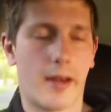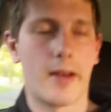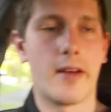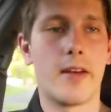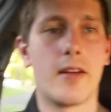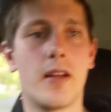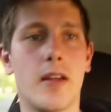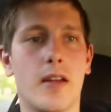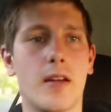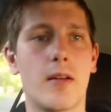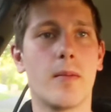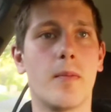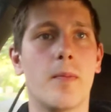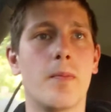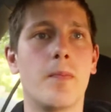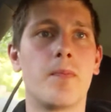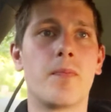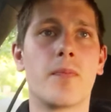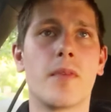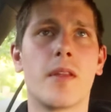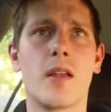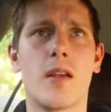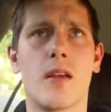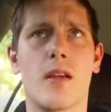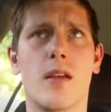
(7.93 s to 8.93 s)
ending
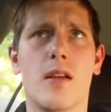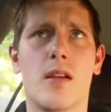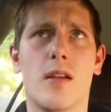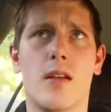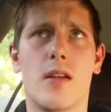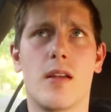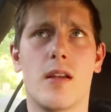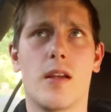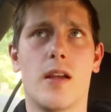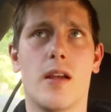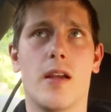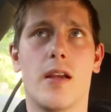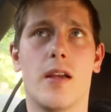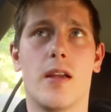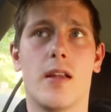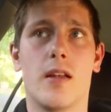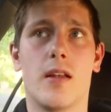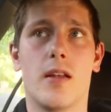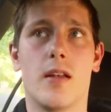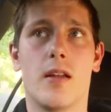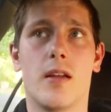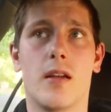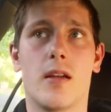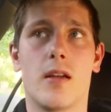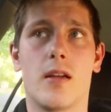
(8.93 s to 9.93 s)

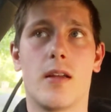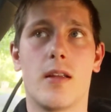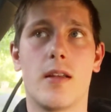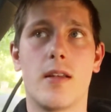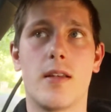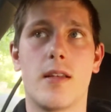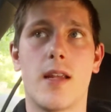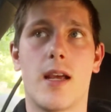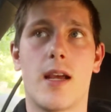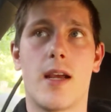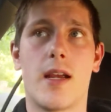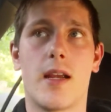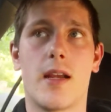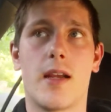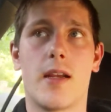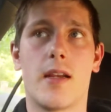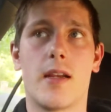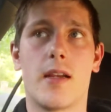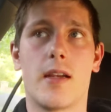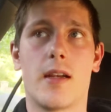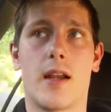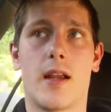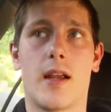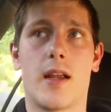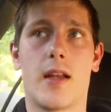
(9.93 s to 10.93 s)
in a
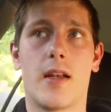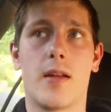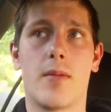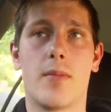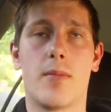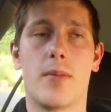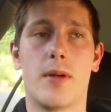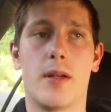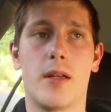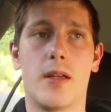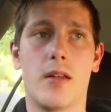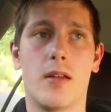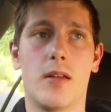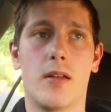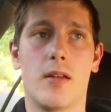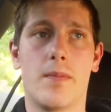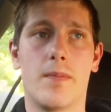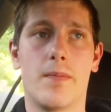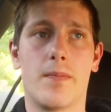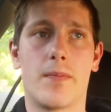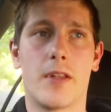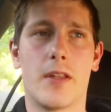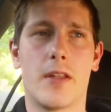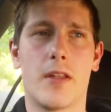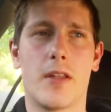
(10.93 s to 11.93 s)
day and a bit,
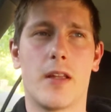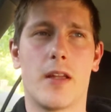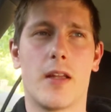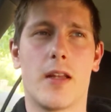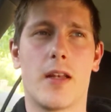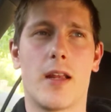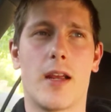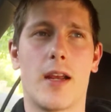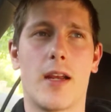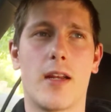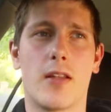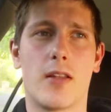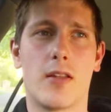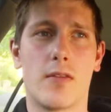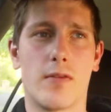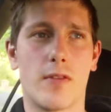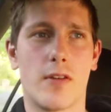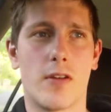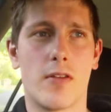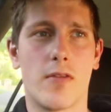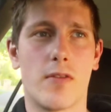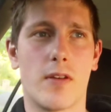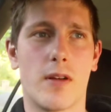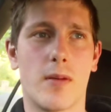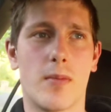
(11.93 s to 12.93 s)
and then 8th of
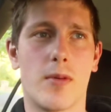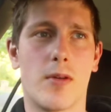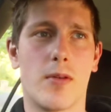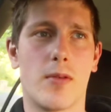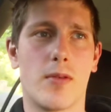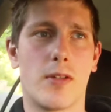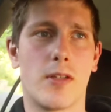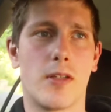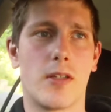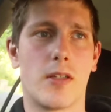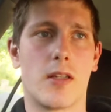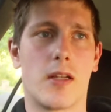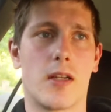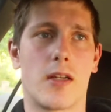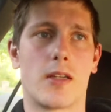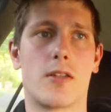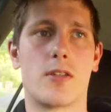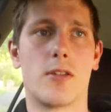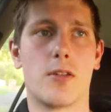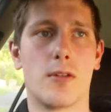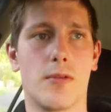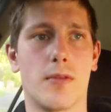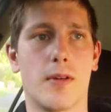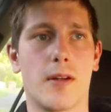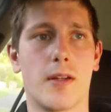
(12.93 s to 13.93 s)
November, which is like
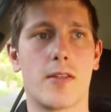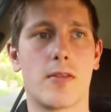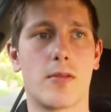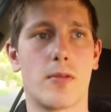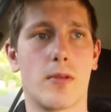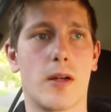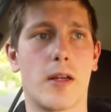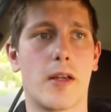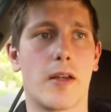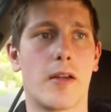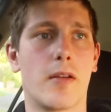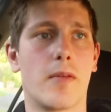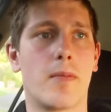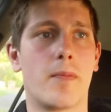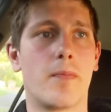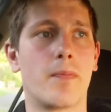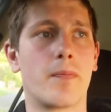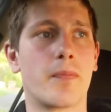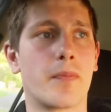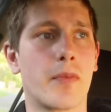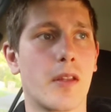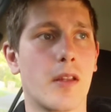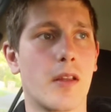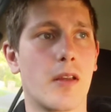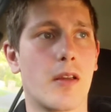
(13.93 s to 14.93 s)
two weeks away,
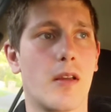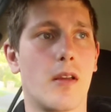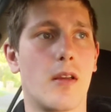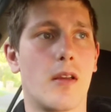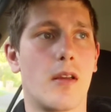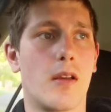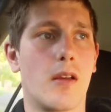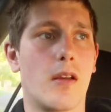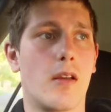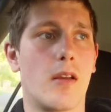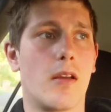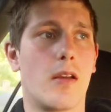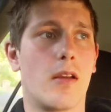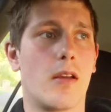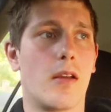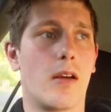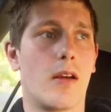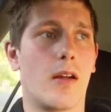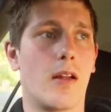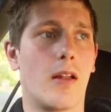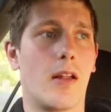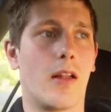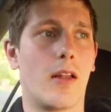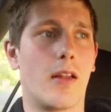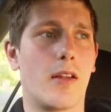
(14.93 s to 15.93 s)

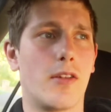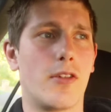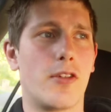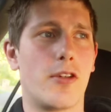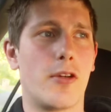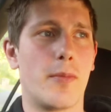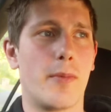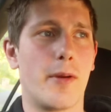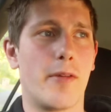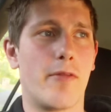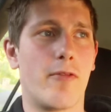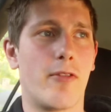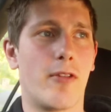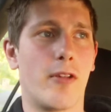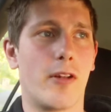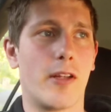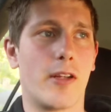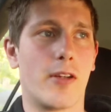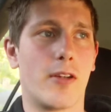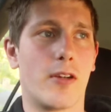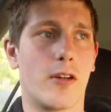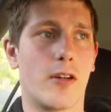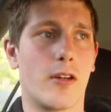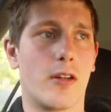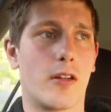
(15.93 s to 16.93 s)
uh, it should be
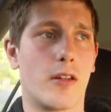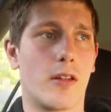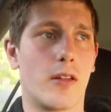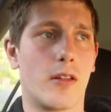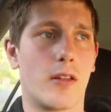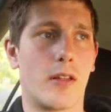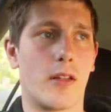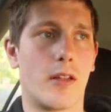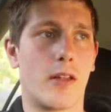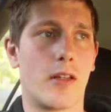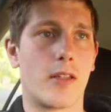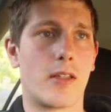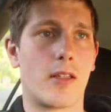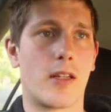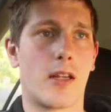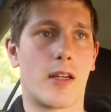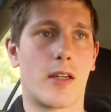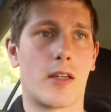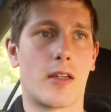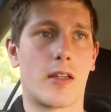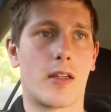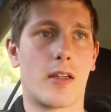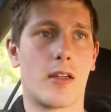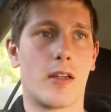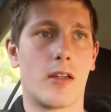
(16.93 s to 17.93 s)
fully gone. There's
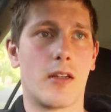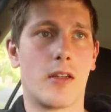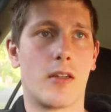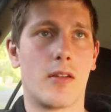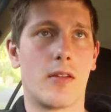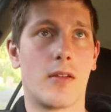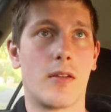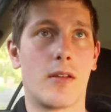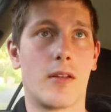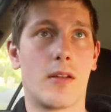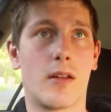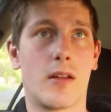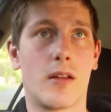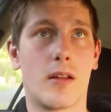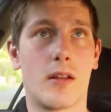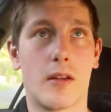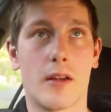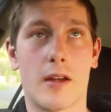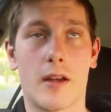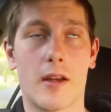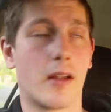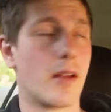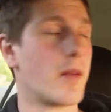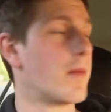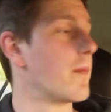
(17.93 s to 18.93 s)
like,
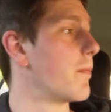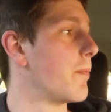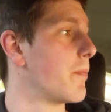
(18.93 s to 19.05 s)
yeah,